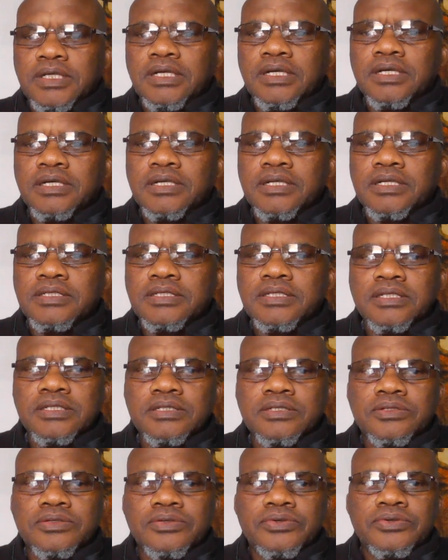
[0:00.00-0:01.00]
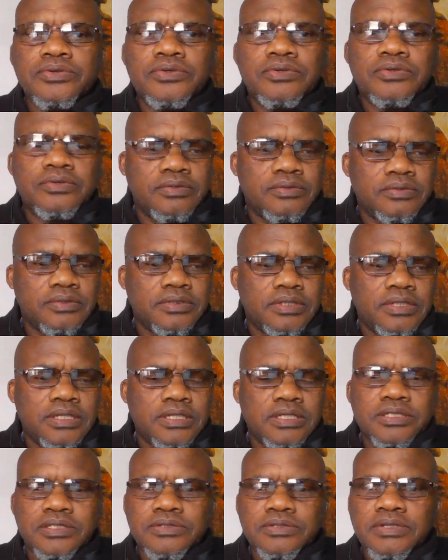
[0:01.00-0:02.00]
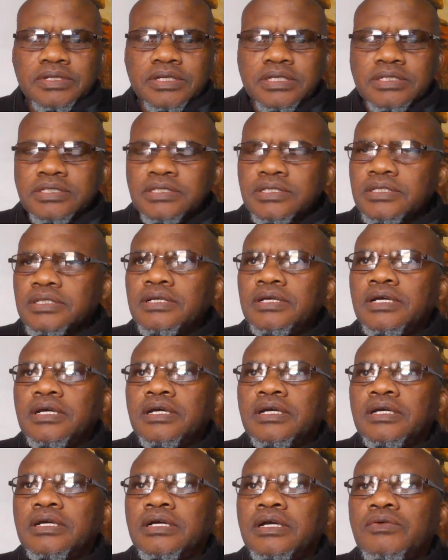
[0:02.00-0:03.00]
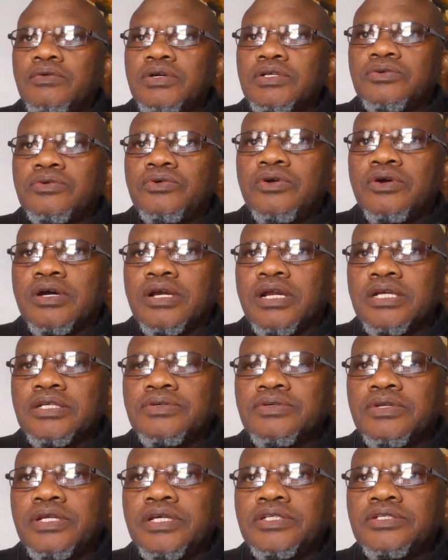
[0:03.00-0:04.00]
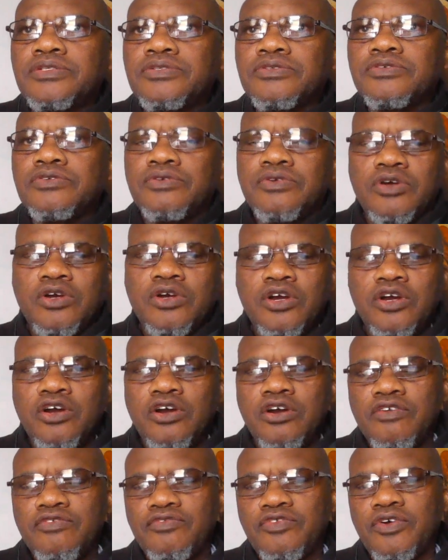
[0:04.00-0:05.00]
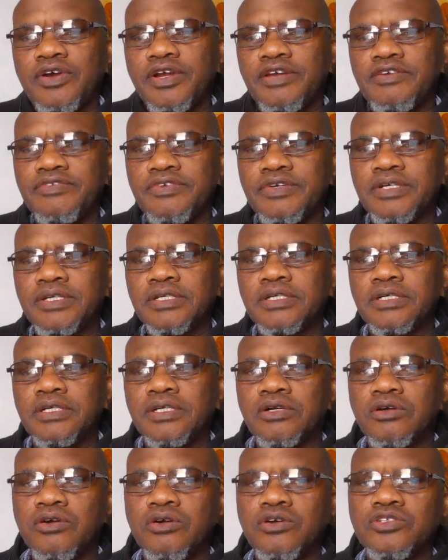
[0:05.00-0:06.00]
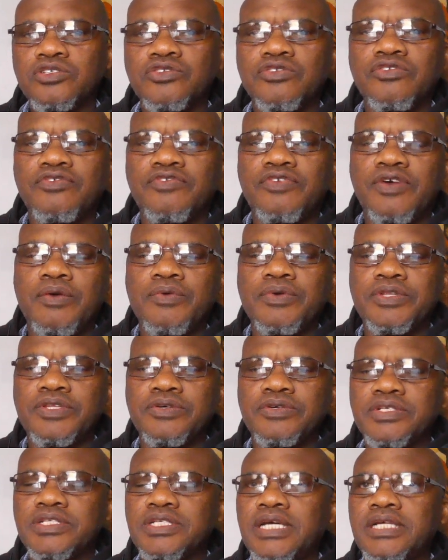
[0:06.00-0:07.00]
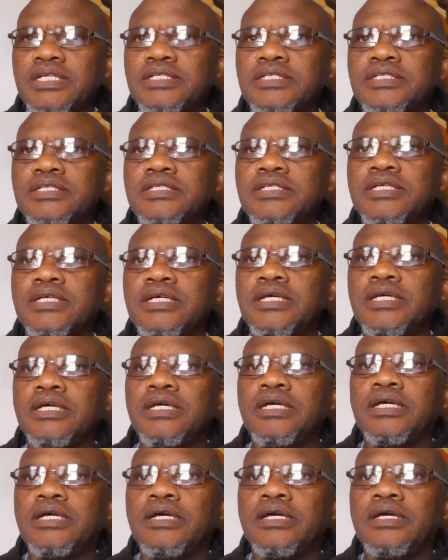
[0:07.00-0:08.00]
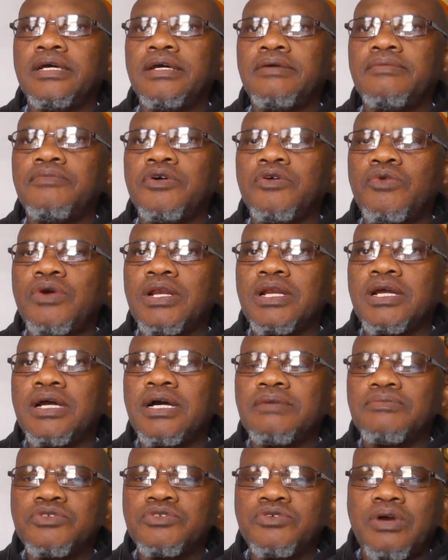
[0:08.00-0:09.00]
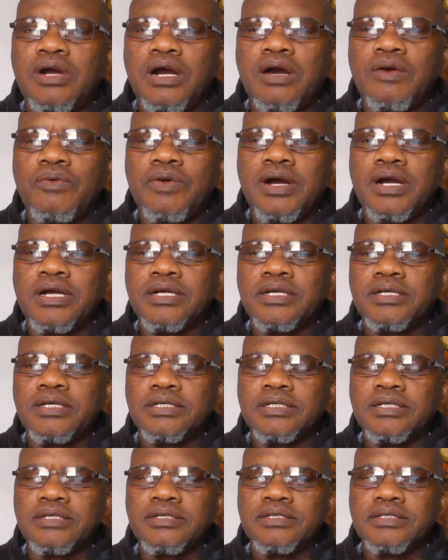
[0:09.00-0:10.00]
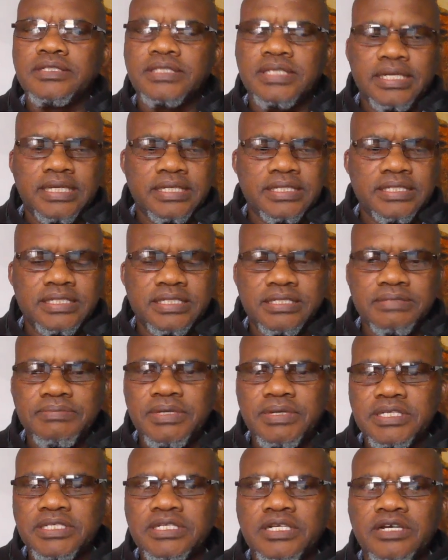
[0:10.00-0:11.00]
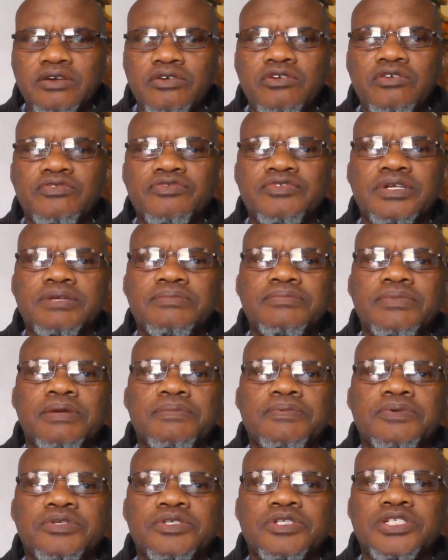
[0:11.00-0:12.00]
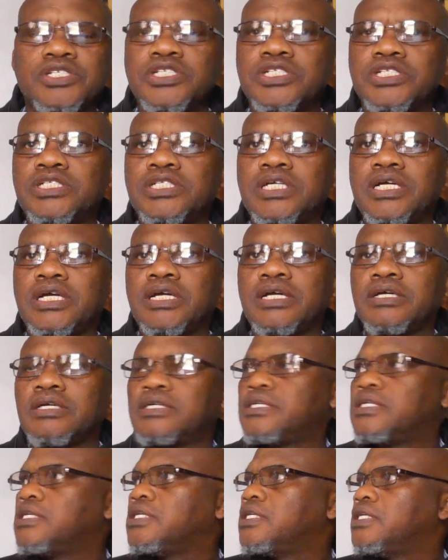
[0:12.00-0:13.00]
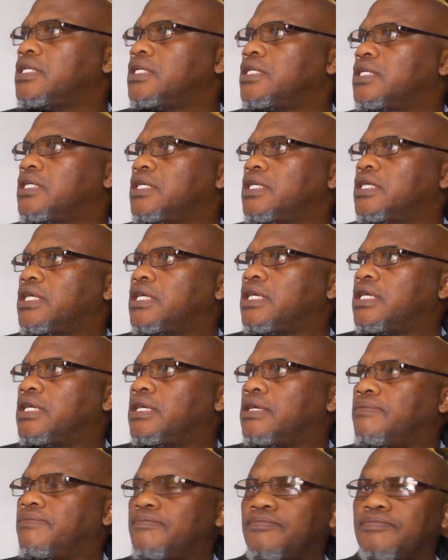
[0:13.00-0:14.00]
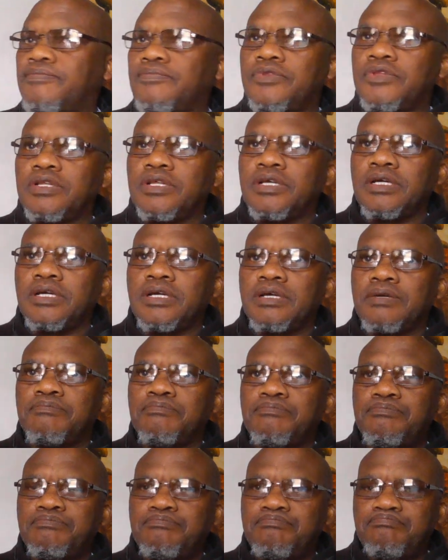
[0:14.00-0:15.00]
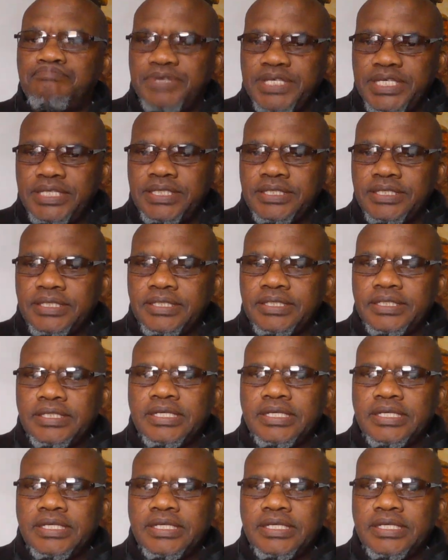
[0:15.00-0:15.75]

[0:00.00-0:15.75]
Greetings to you, students. I want to congratulate you for having gone so far with your studies. Welcome to our second semester of Criminal Procedure B.